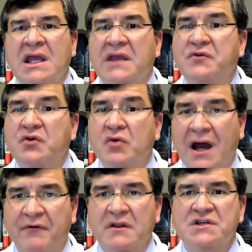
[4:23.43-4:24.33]
If you
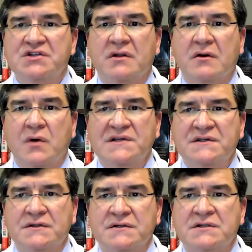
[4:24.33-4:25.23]
have additional
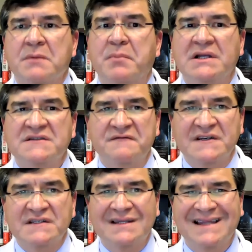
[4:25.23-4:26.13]
questions, please
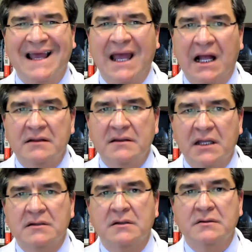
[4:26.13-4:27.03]
visit
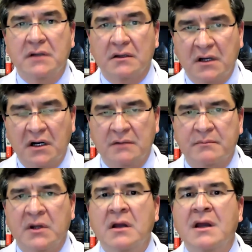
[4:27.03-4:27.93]

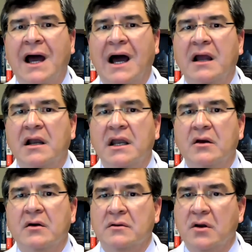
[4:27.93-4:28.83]
healthnet.com and
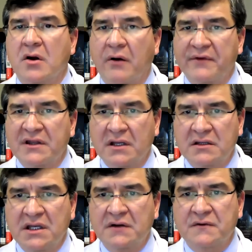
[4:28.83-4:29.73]
click on COVID
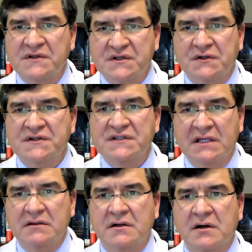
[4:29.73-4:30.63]
19 Resource
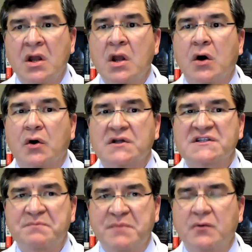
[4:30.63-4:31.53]
Center or
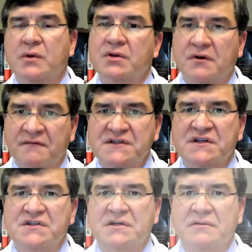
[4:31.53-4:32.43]
speak with your
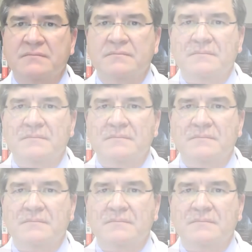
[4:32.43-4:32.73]
physician.